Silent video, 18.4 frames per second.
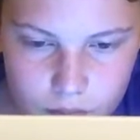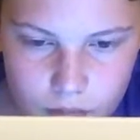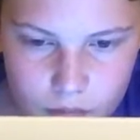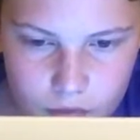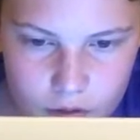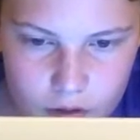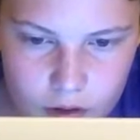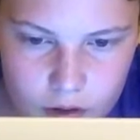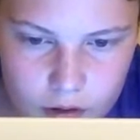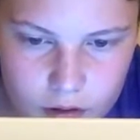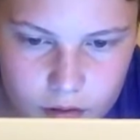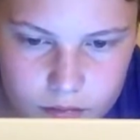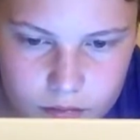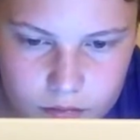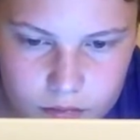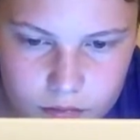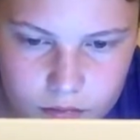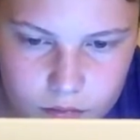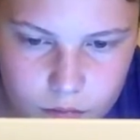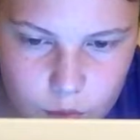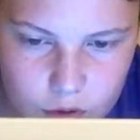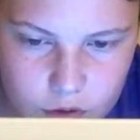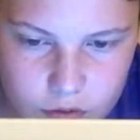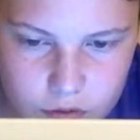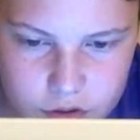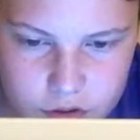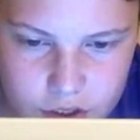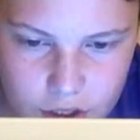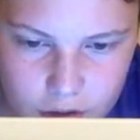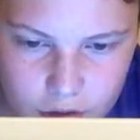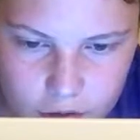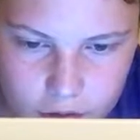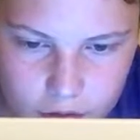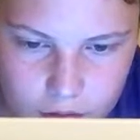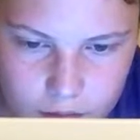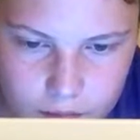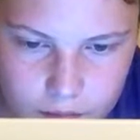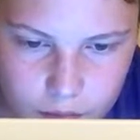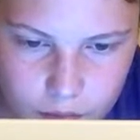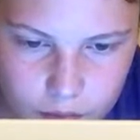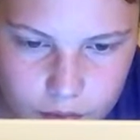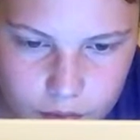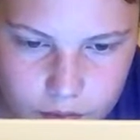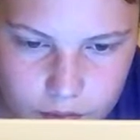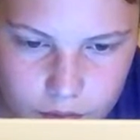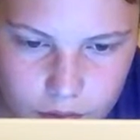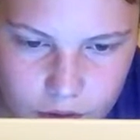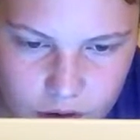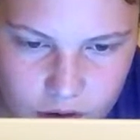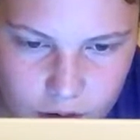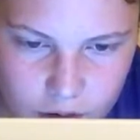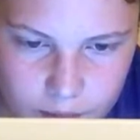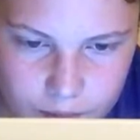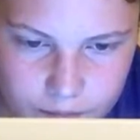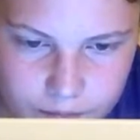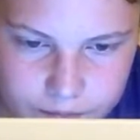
a wizard chessboard. Um,